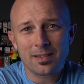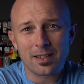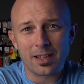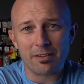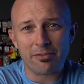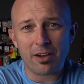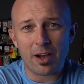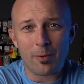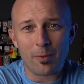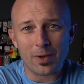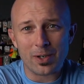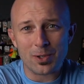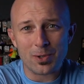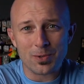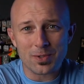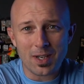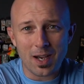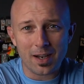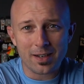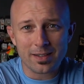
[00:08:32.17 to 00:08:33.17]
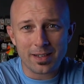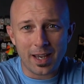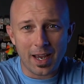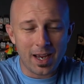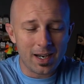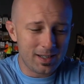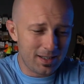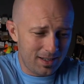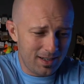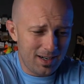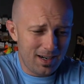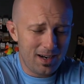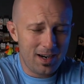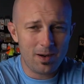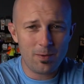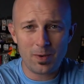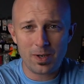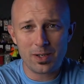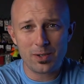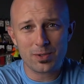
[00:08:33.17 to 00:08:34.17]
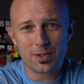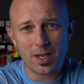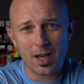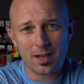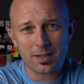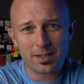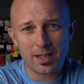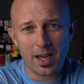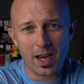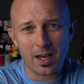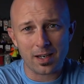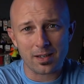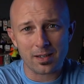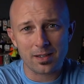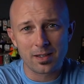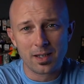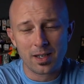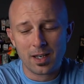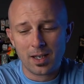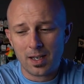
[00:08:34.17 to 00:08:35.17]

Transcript: If I want to use cotton candy, yeah, I want to use cotton candy.